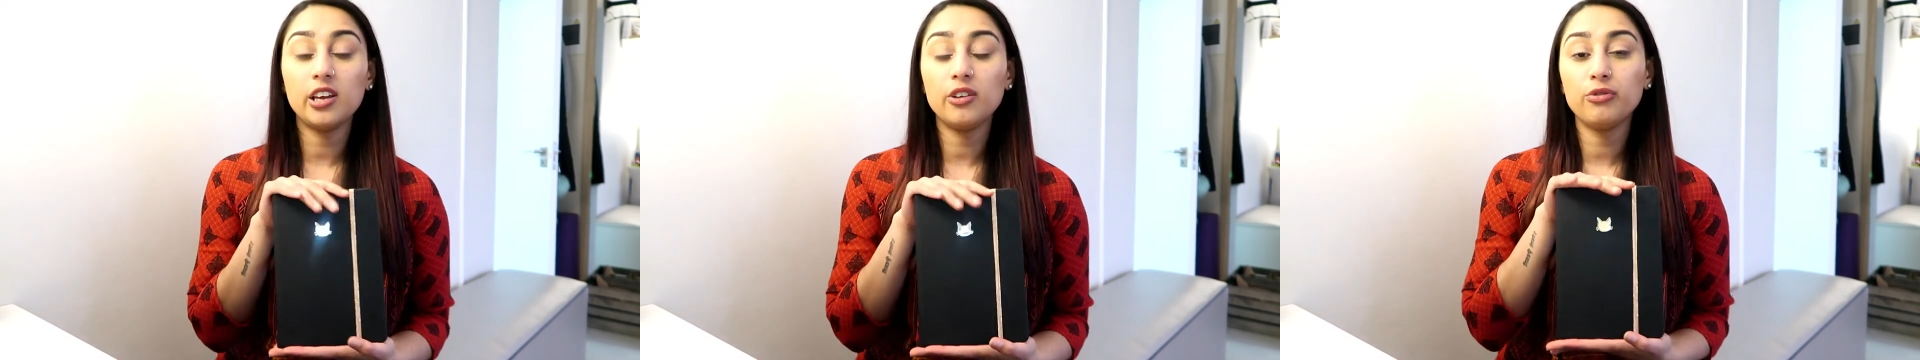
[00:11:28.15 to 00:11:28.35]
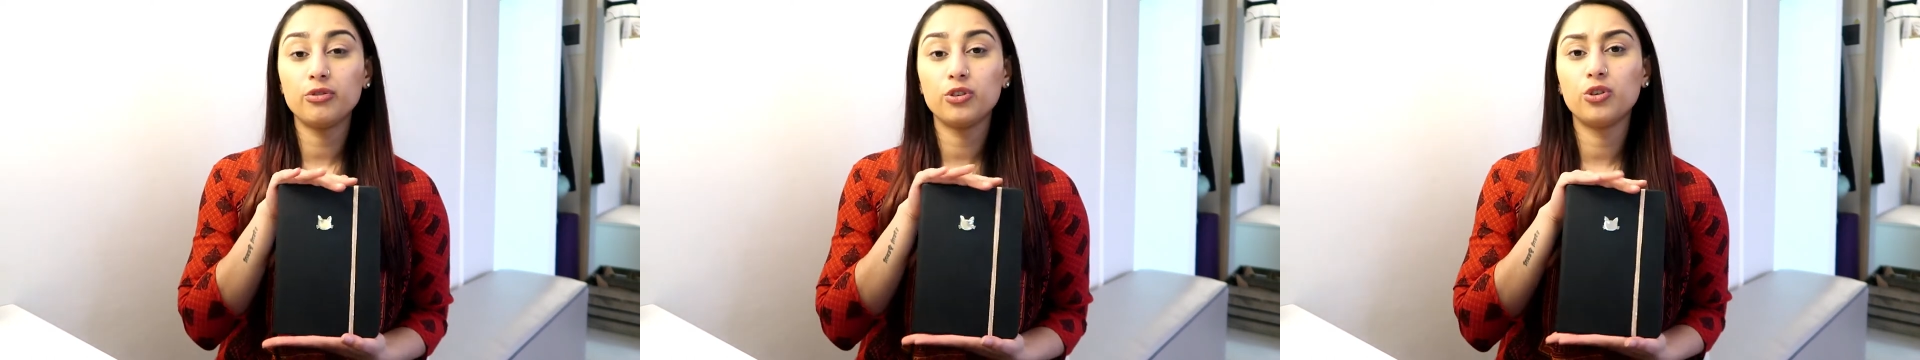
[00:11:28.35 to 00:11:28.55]

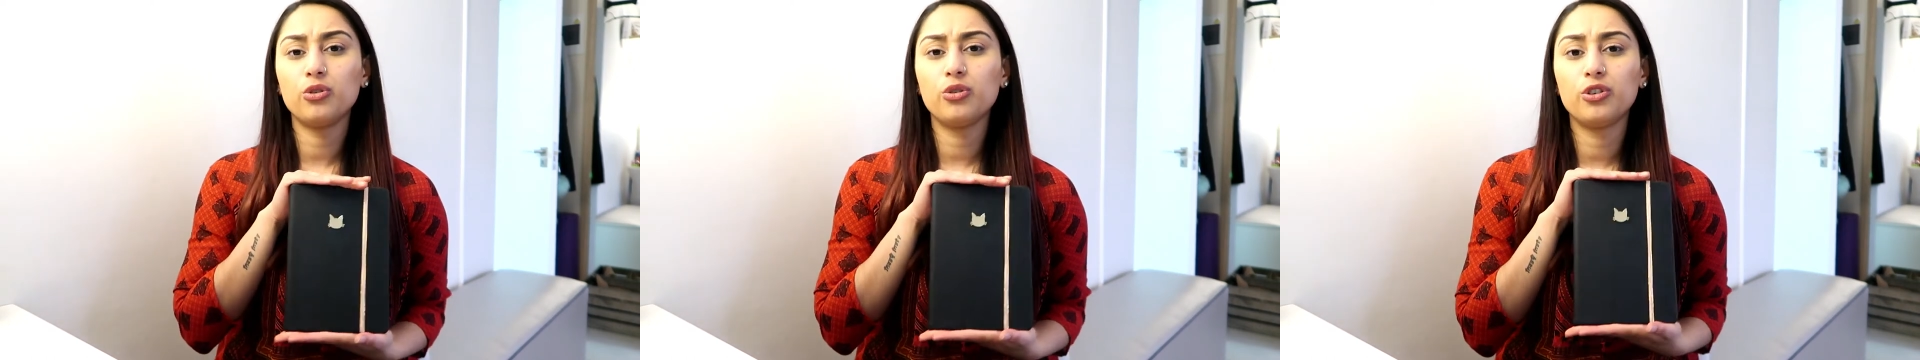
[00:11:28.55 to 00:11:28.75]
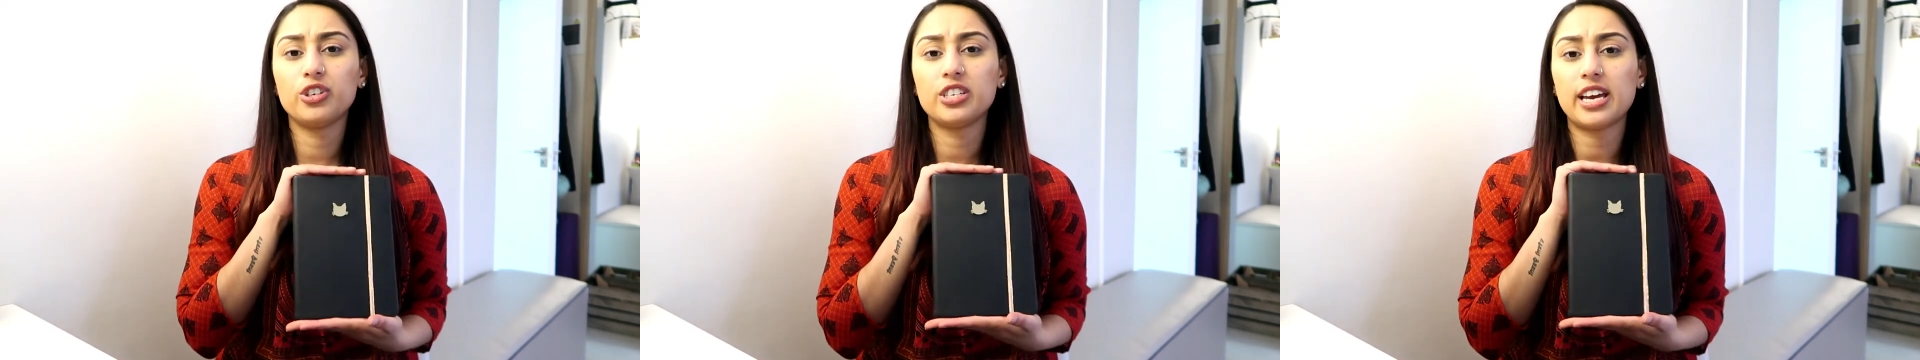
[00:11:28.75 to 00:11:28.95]
if
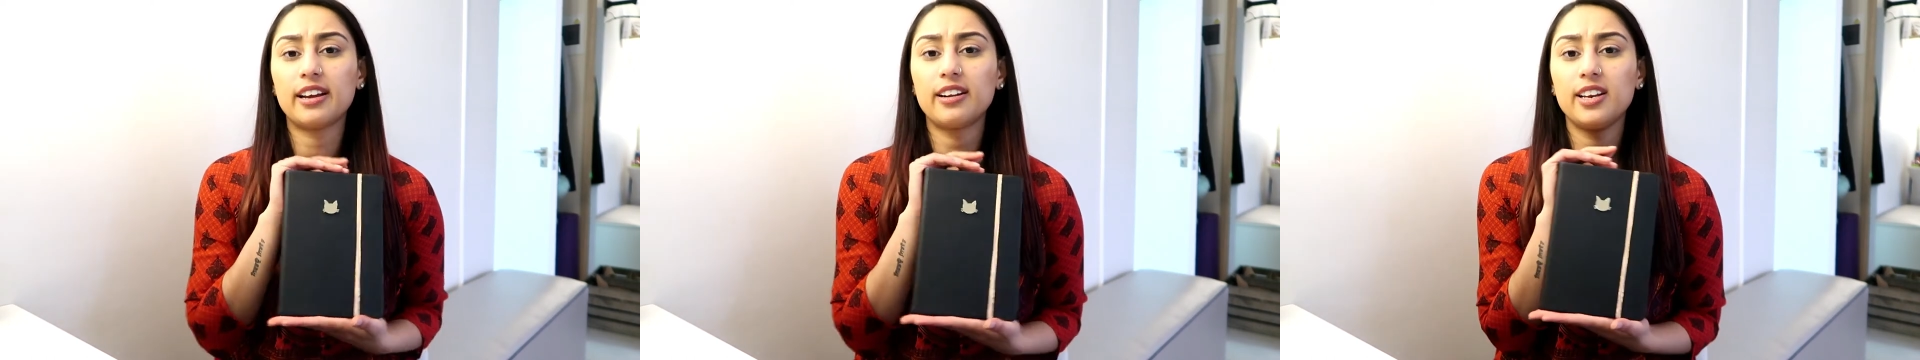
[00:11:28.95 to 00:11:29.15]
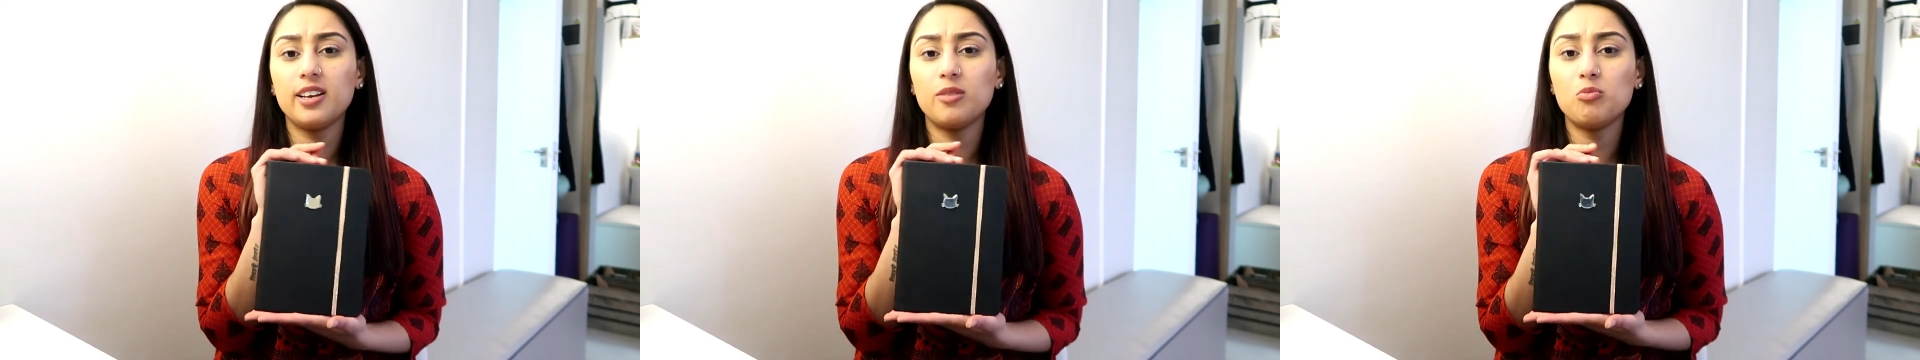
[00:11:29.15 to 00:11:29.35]
you're
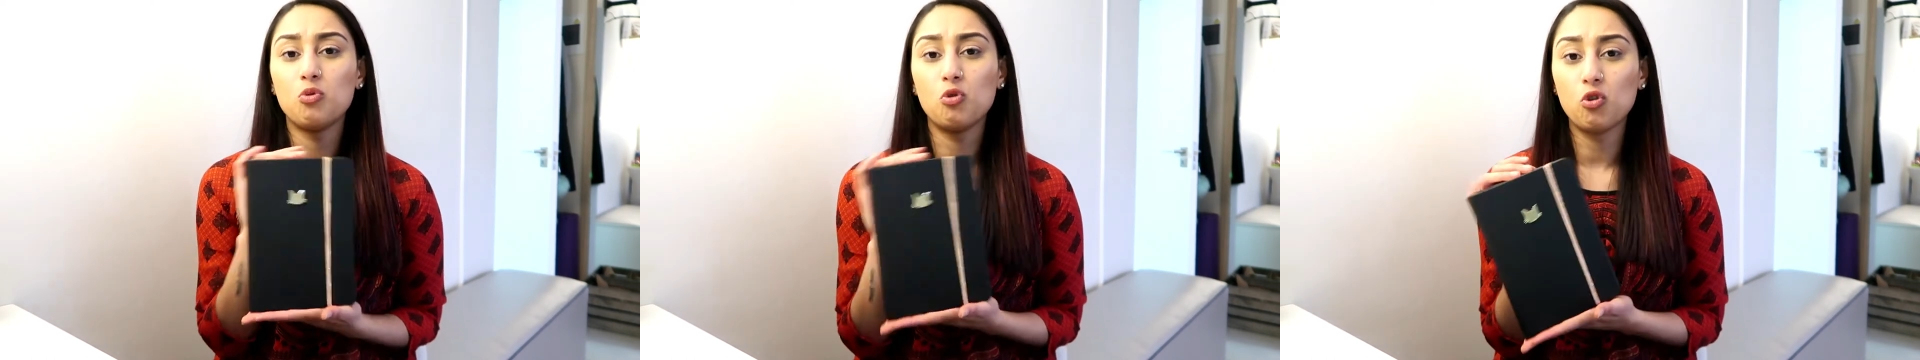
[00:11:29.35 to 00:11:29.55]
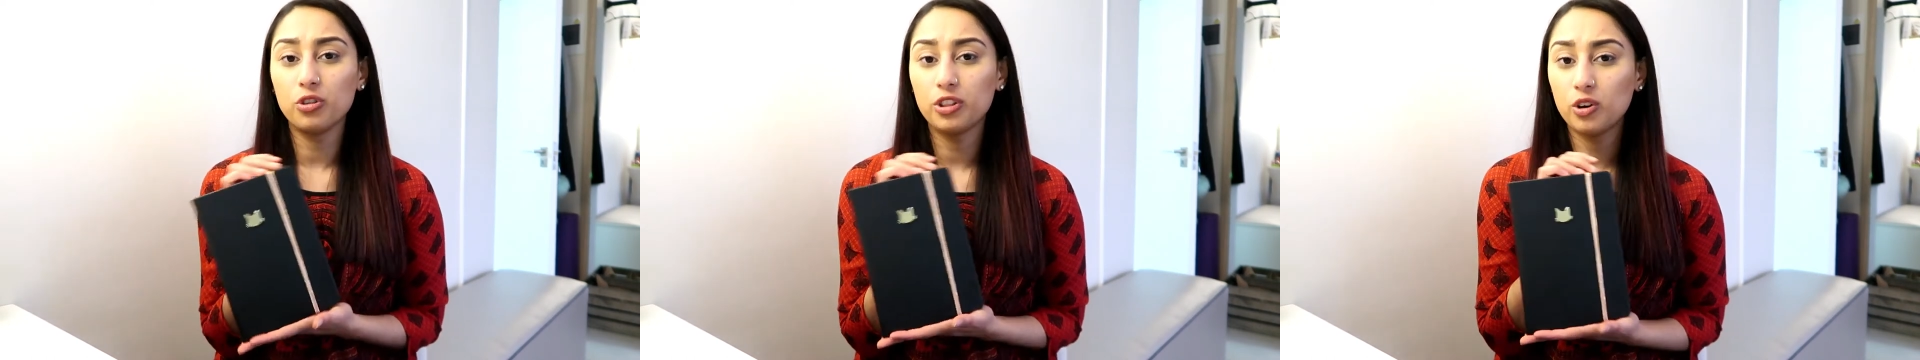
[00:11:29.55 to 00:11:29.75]
tackling
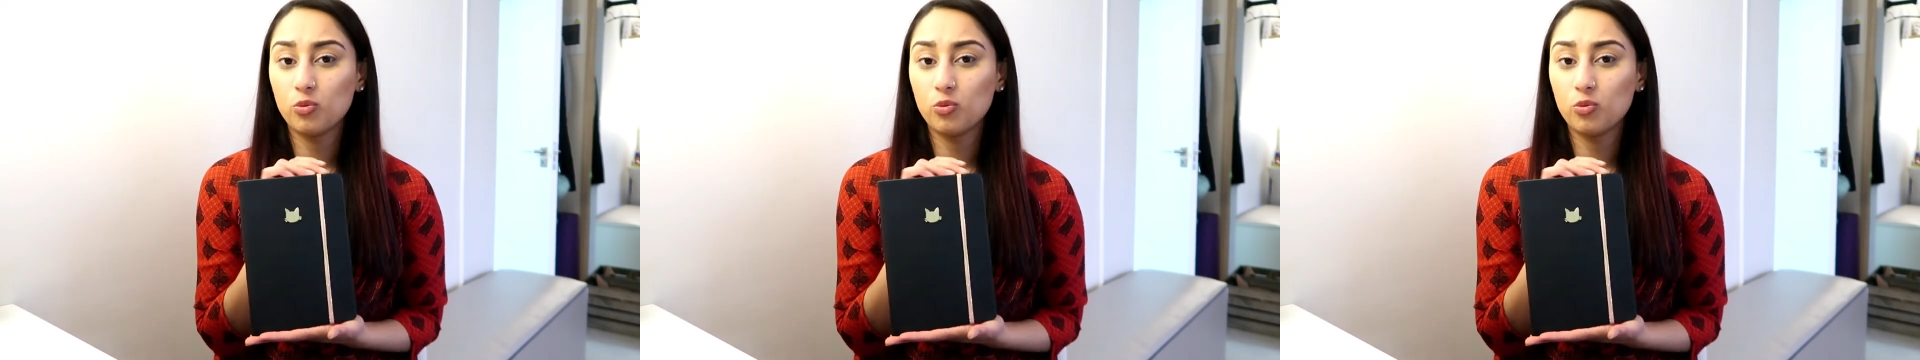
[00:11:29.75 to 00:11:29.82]
more